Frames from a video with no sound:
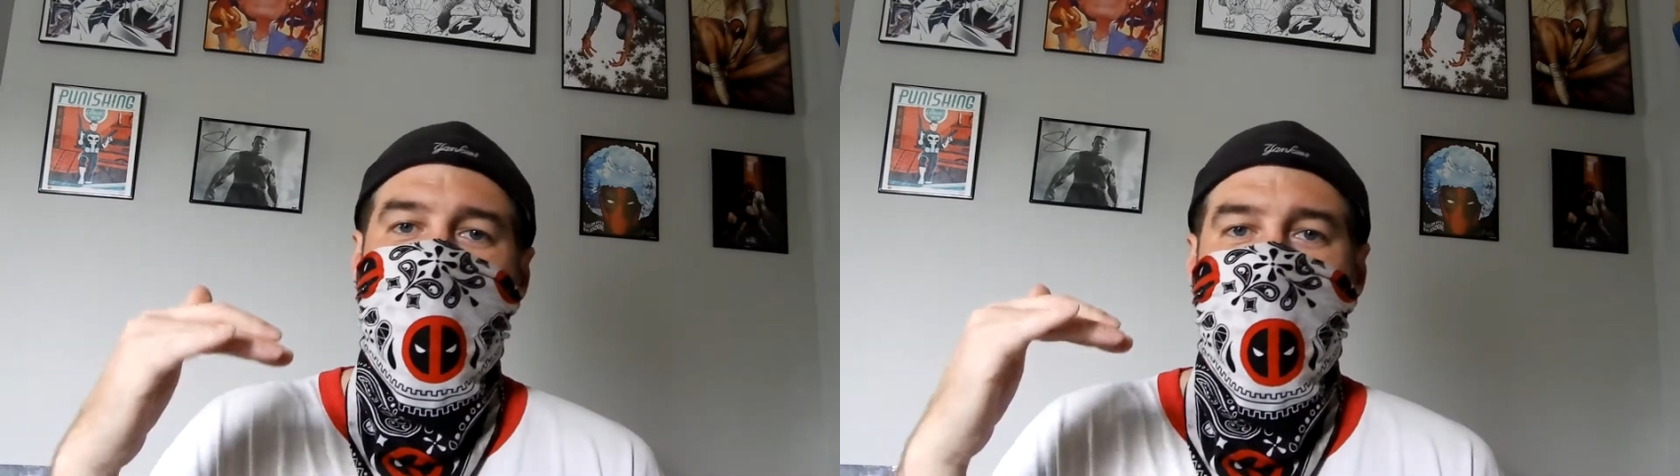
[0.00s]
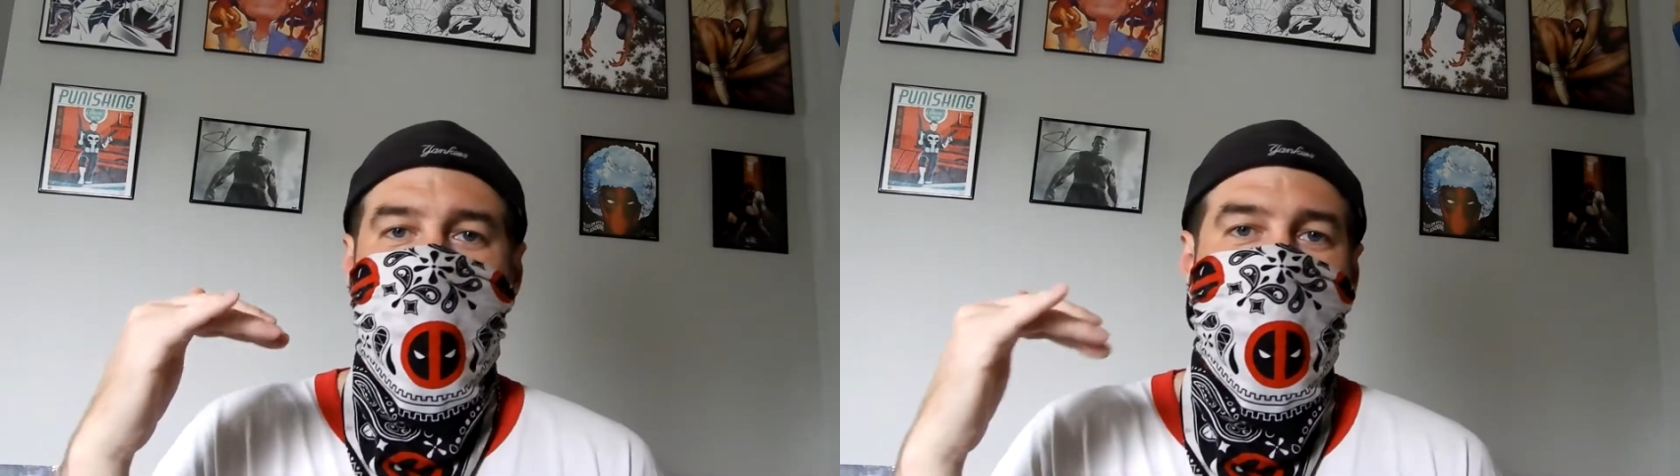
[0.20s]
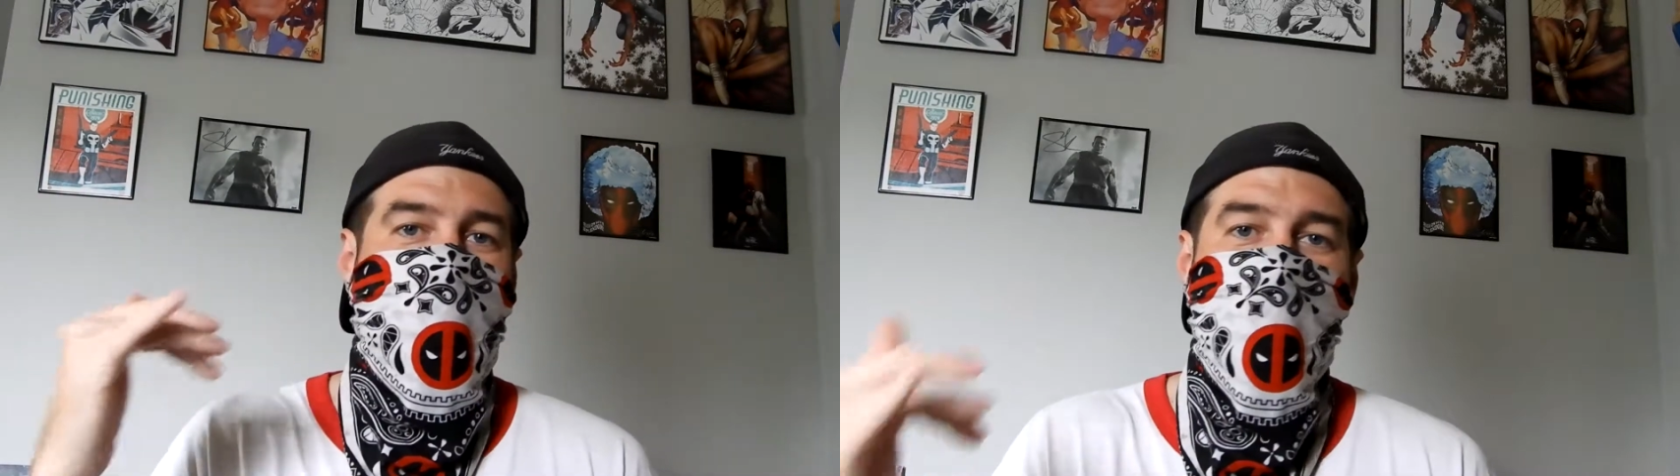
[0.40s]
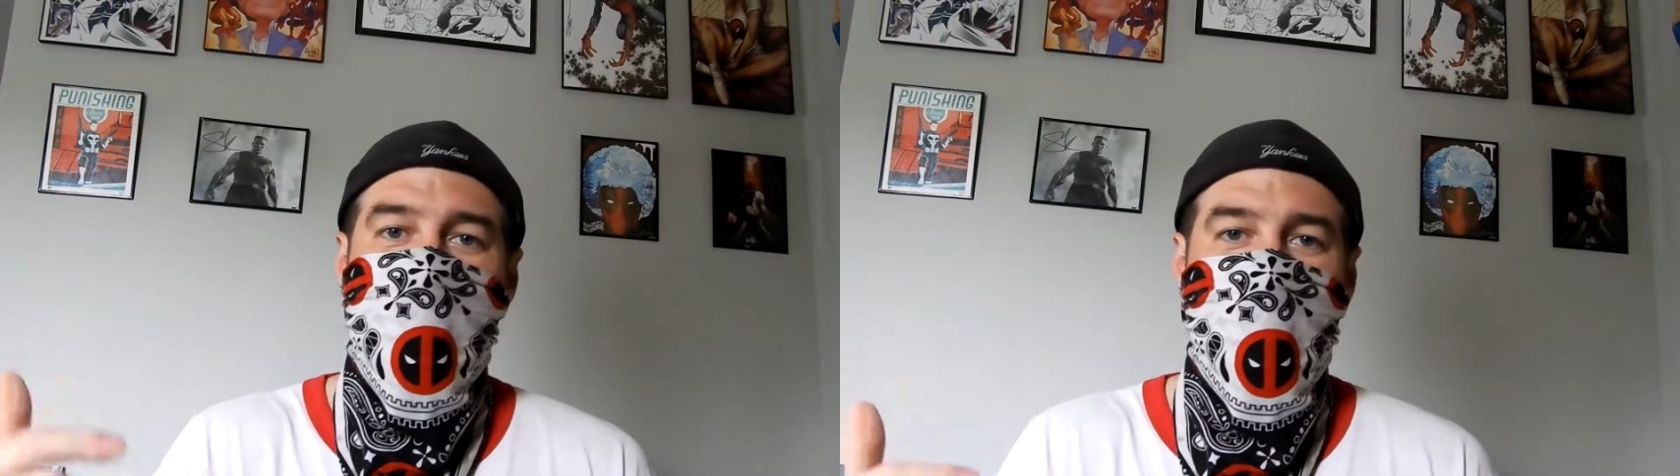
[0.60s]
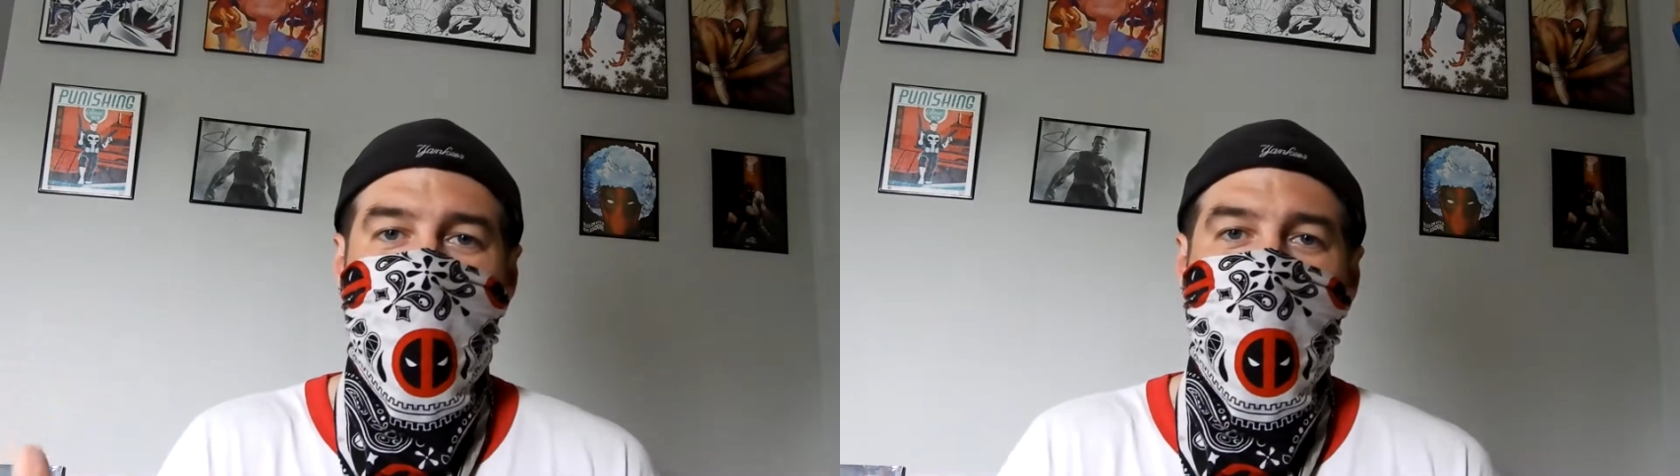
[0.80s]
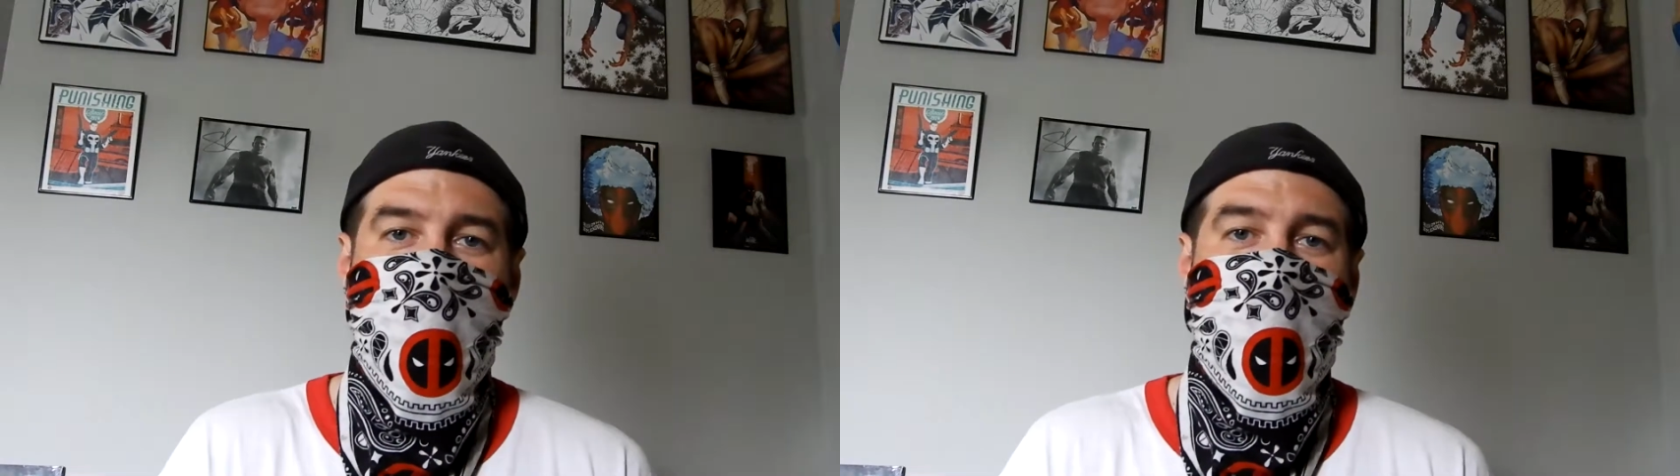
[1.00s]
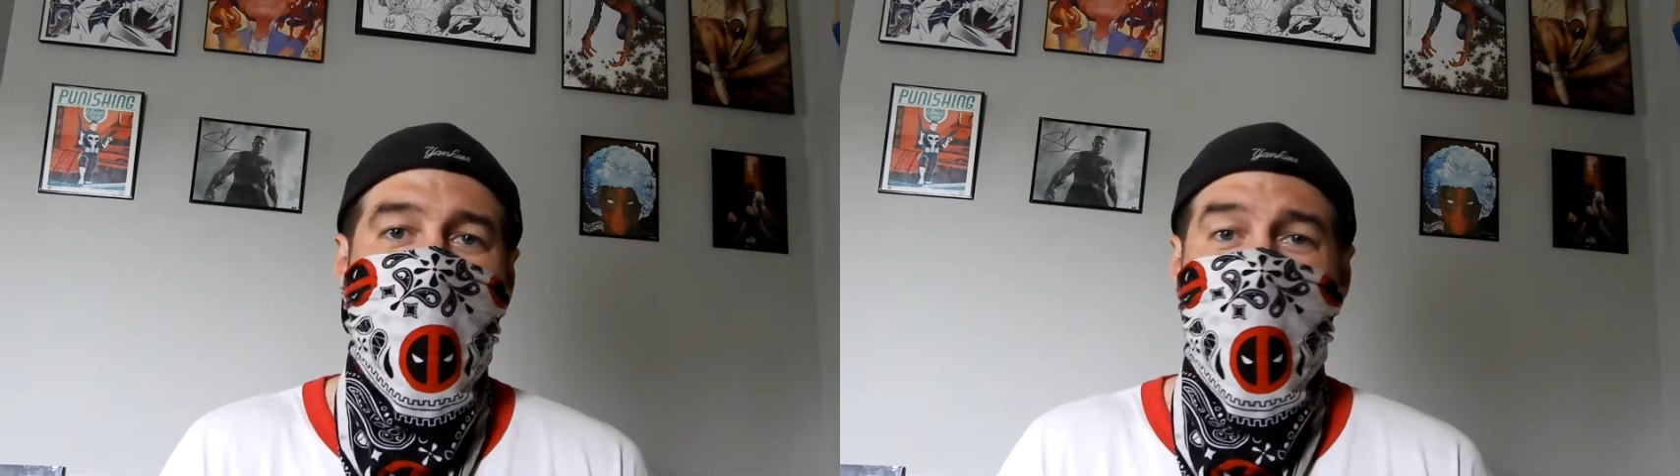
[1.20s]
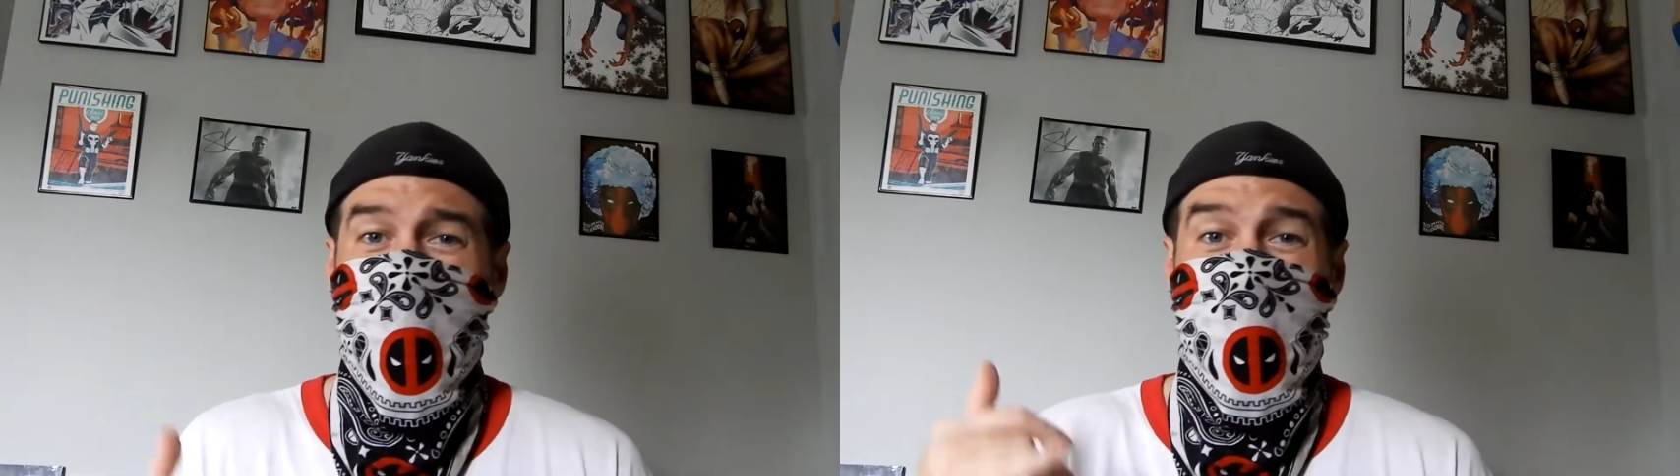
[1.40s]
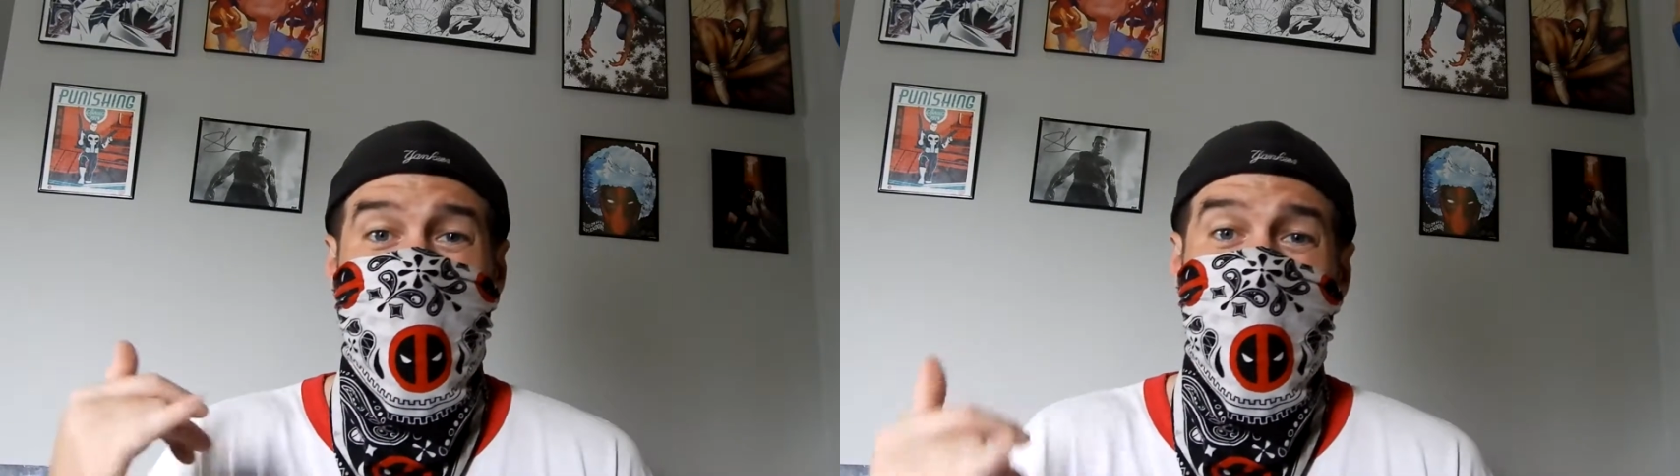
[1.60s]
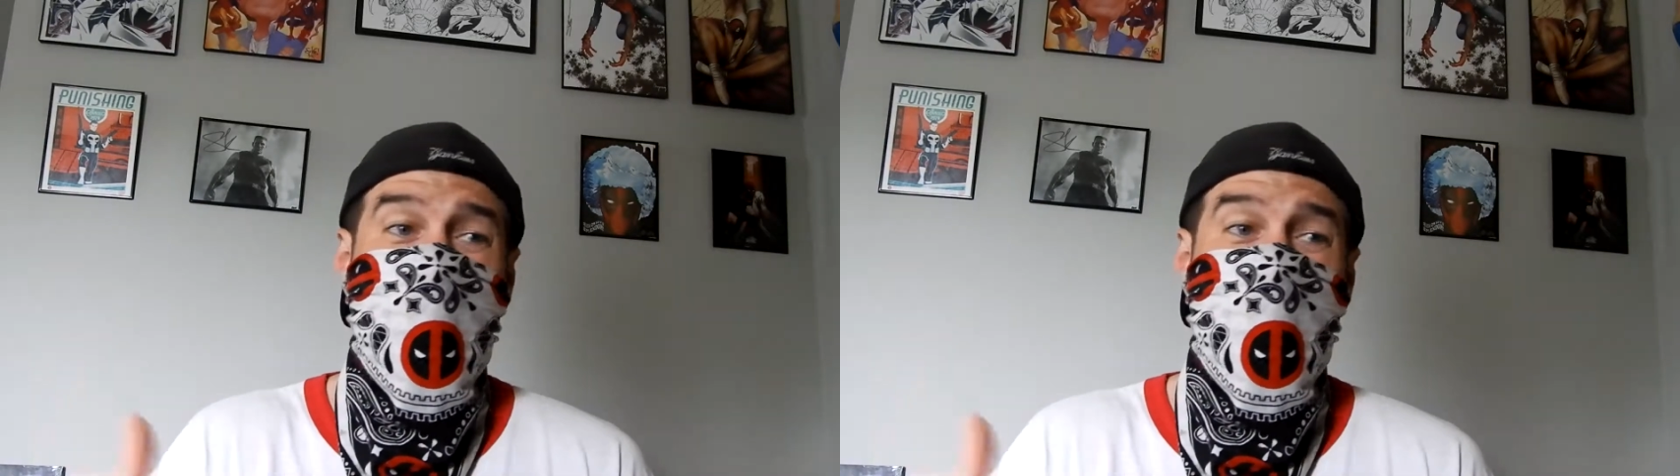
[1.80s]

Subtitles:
sorcery where they're pretty